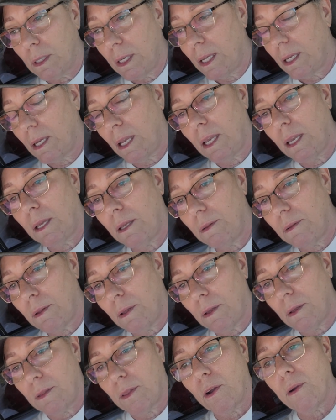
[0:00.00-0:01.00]
it,
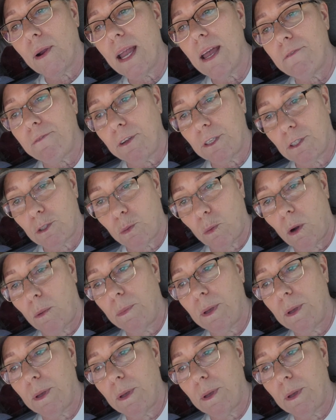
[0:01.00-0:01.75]
it, their efforts will